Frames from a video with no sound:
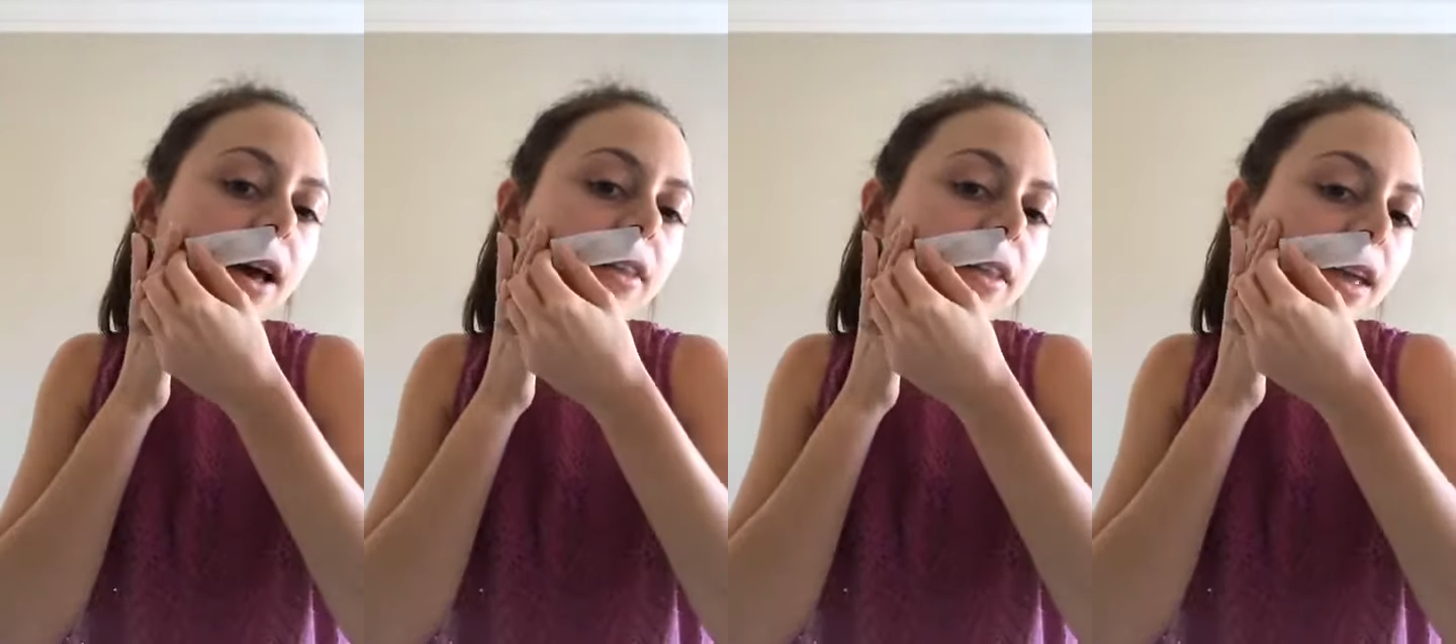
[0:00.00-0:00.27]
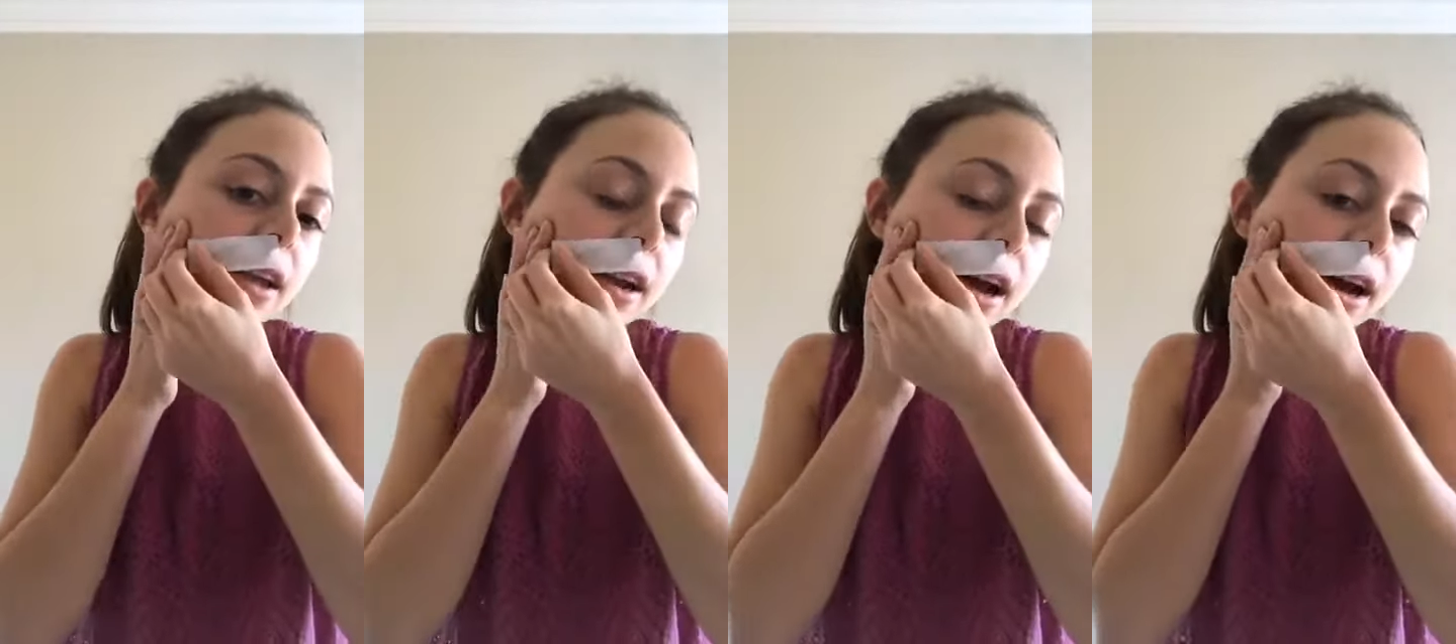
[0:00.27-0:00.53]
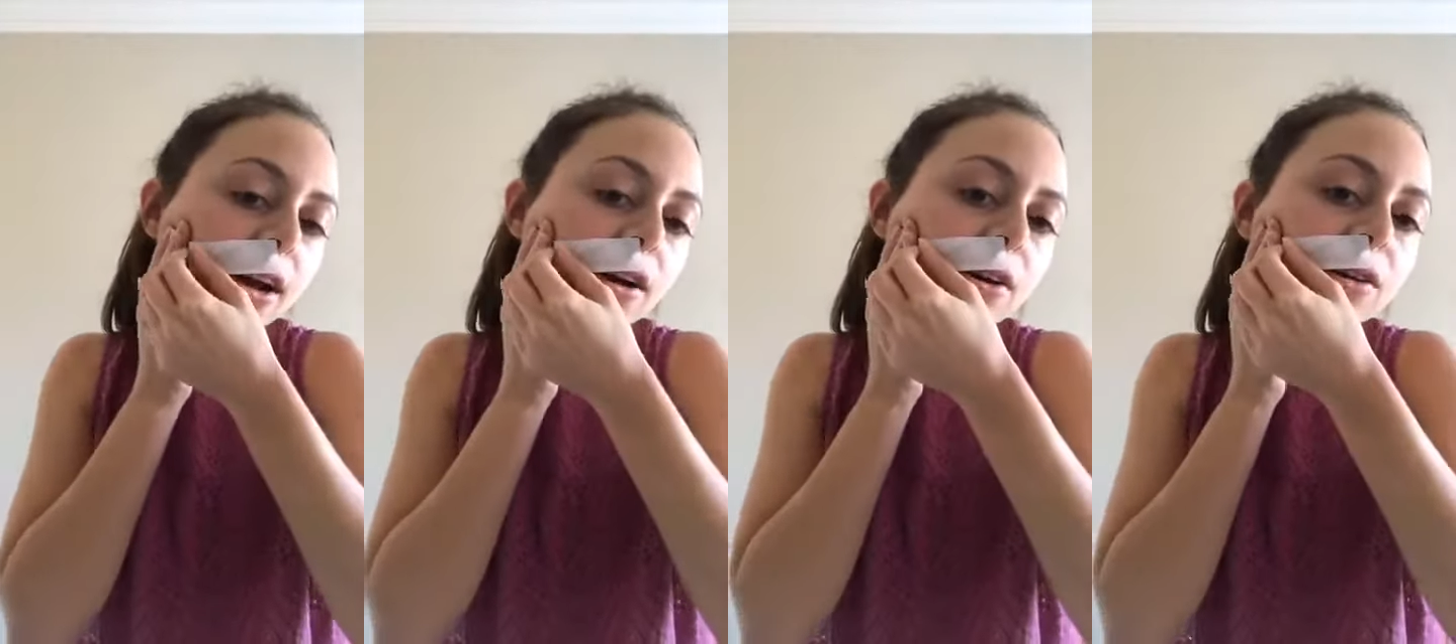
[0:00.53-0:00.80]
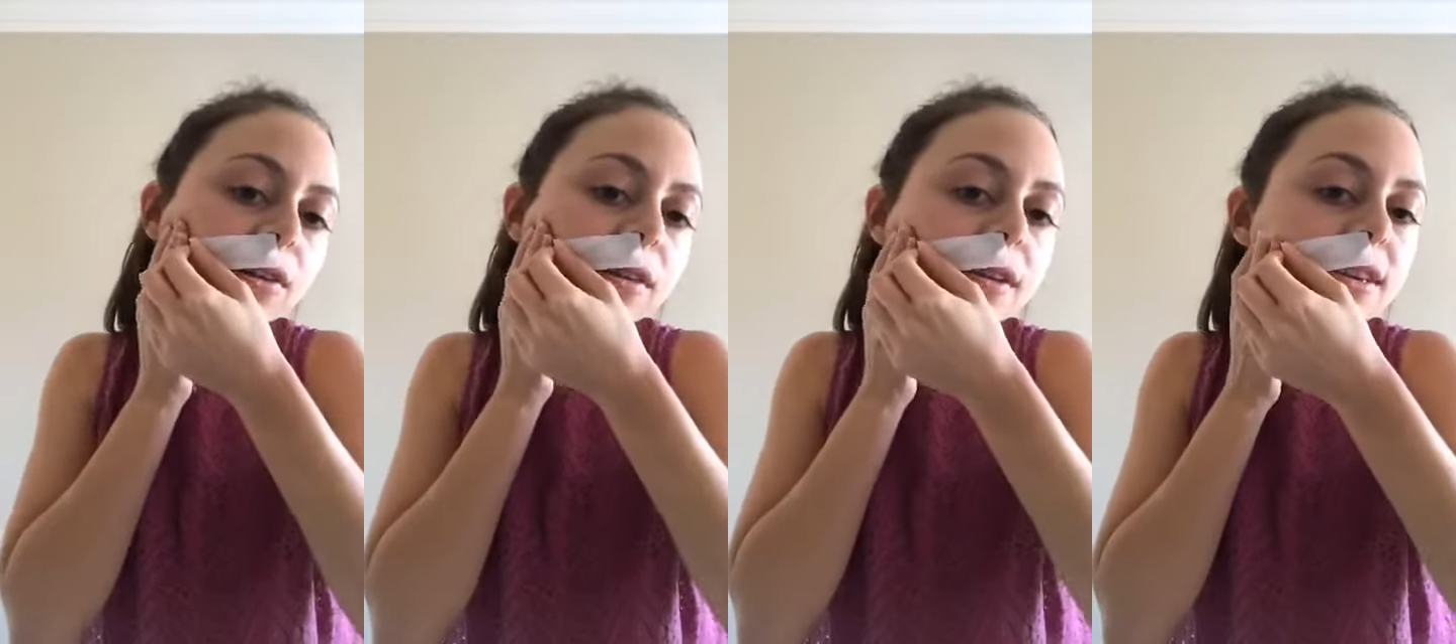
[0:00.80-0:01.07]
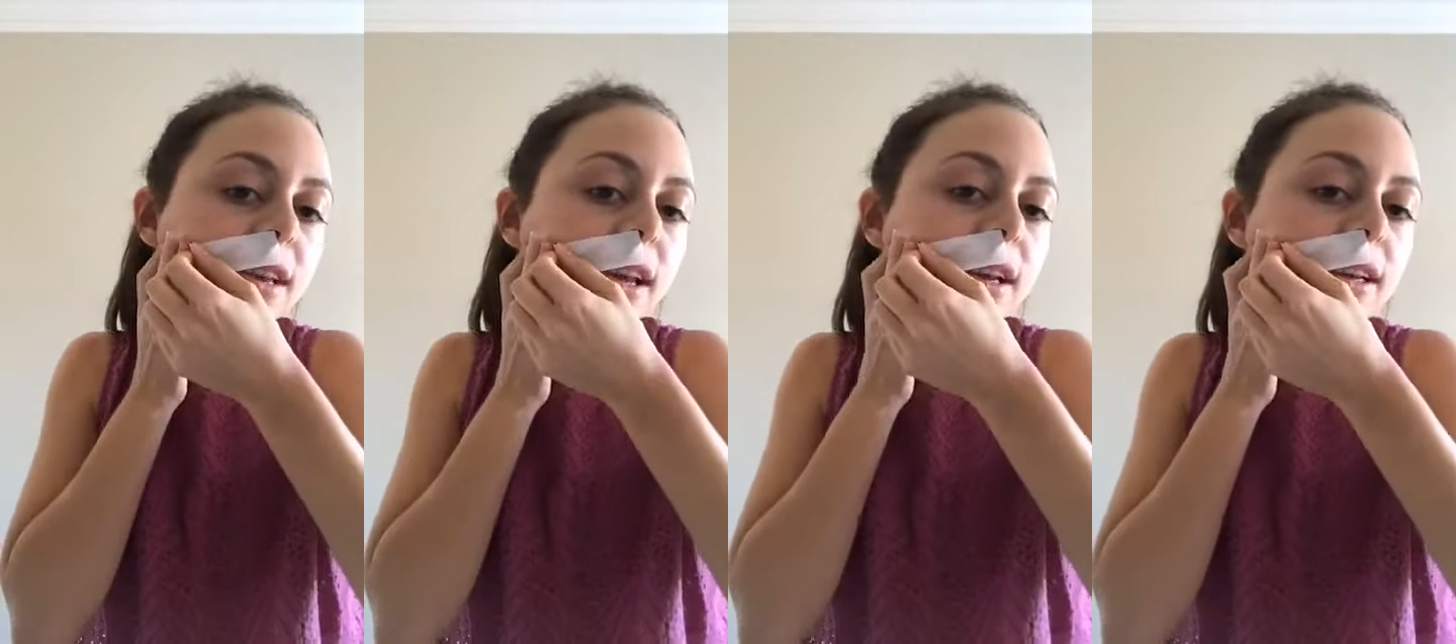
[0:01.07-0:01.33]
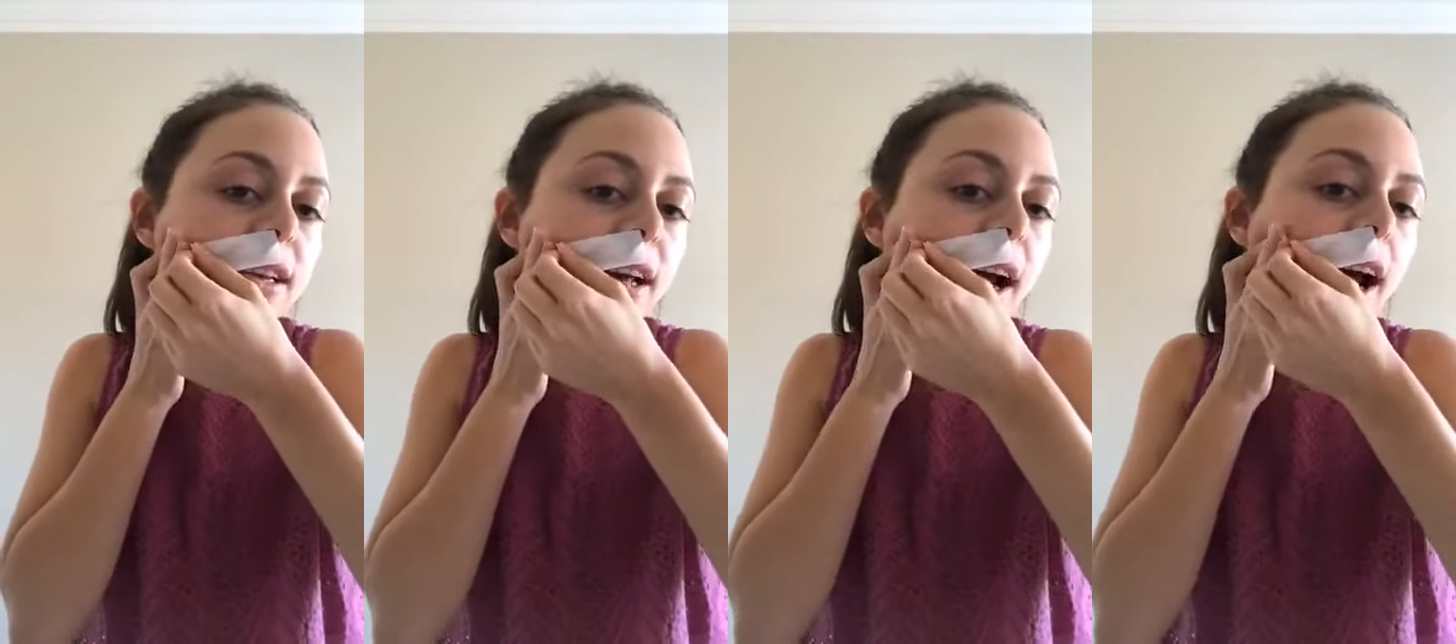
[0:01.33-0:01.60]
And then I hold the
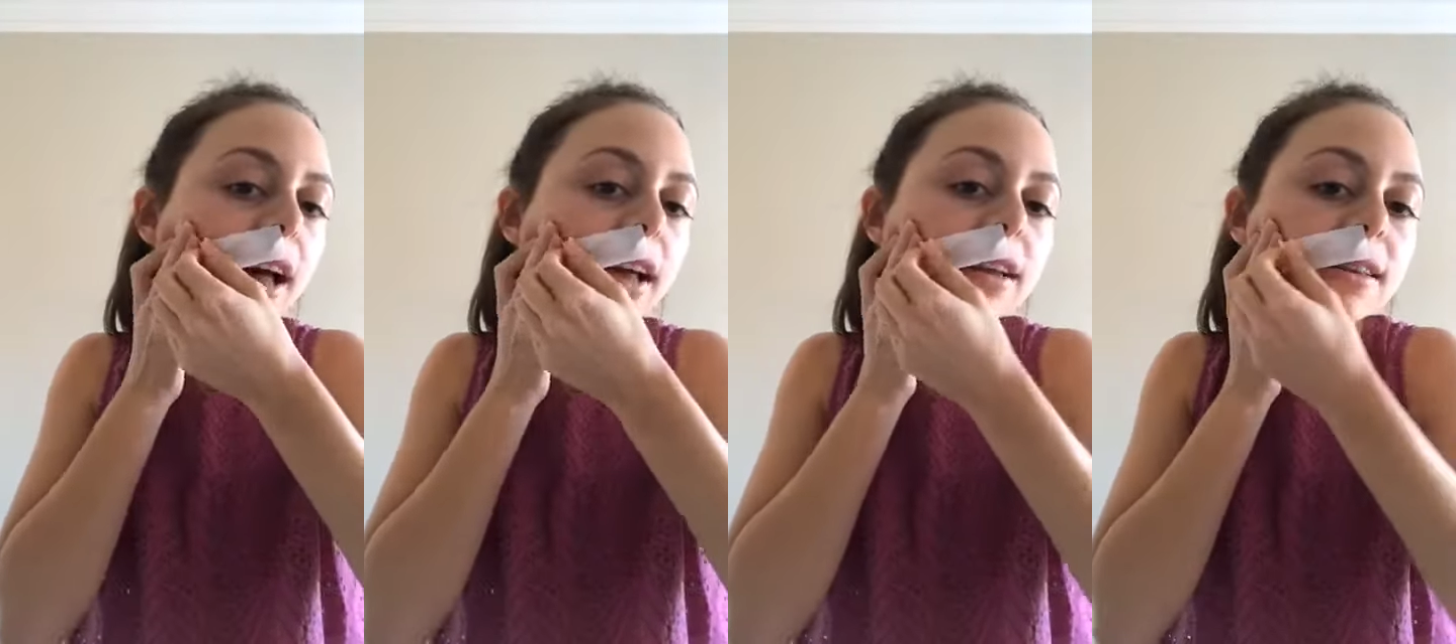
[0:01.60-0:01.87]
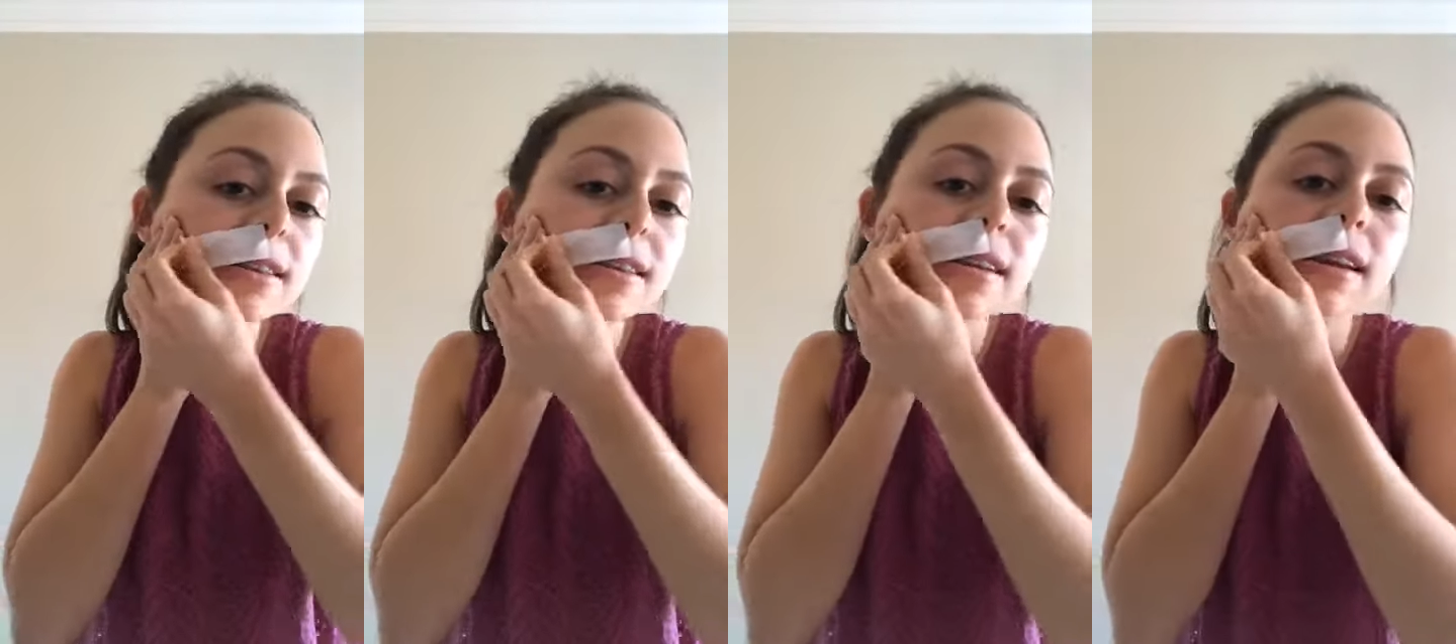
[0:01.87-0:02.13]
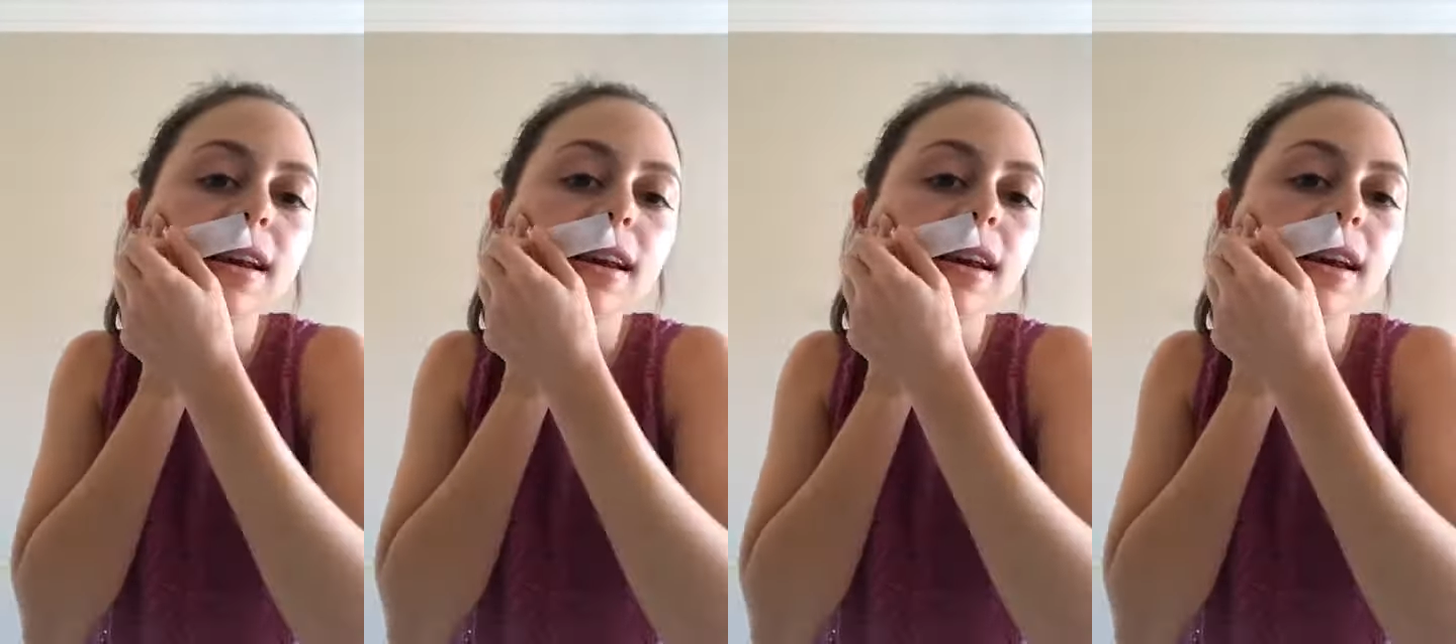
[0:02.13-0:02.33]
skin tight